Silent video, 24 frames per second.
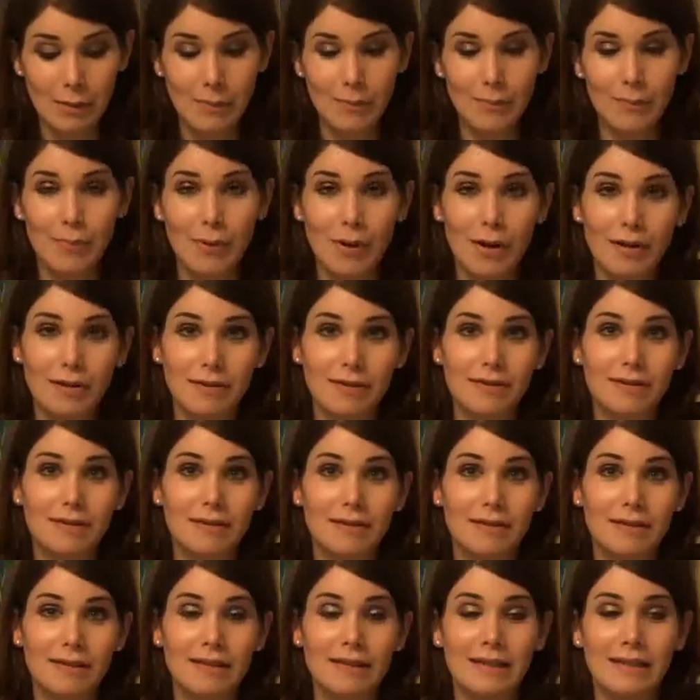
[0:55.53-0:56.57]

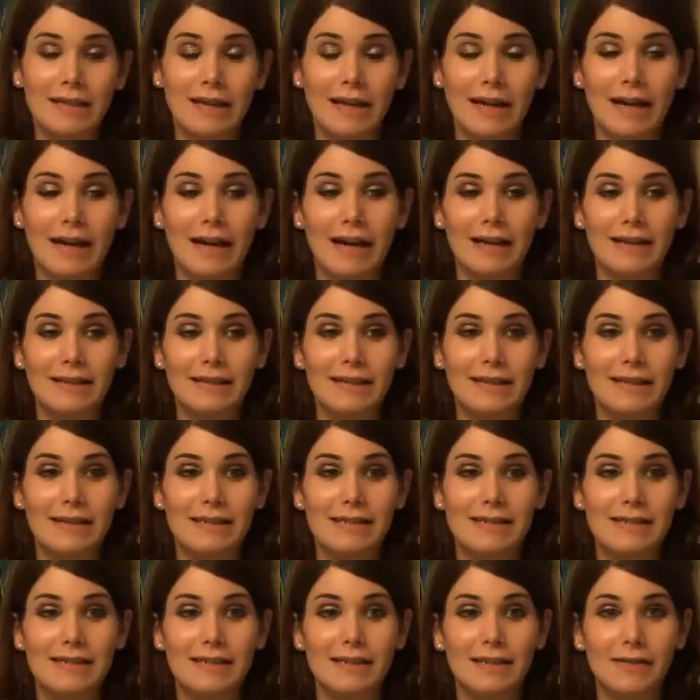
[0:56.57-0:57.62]
but I think
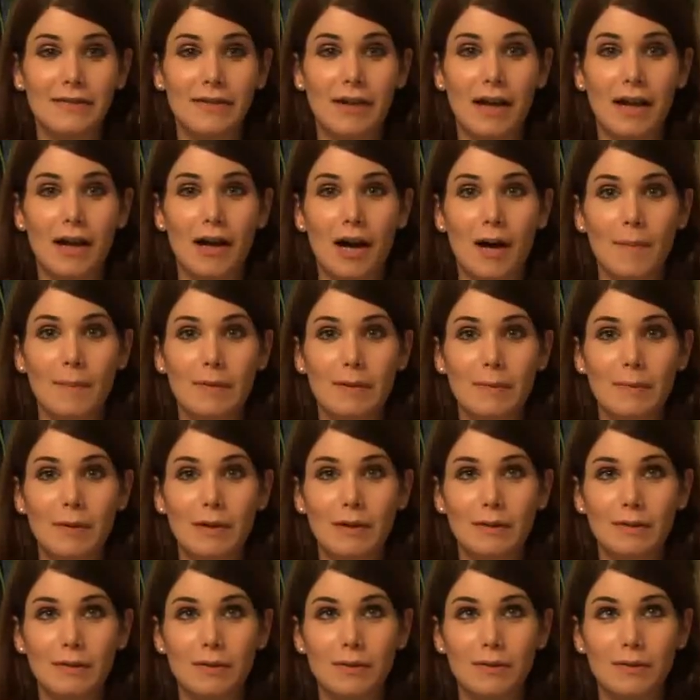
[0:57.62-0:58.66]
it's still not
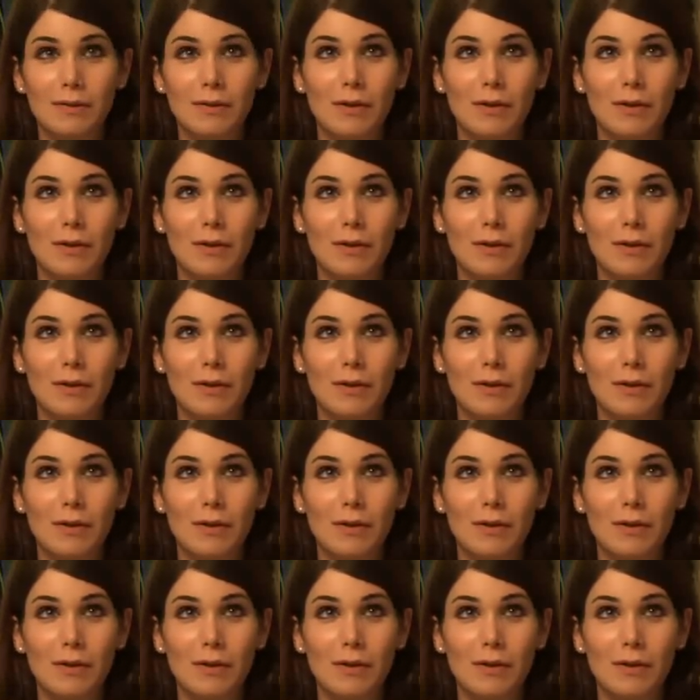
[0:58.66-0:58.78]
optimal to,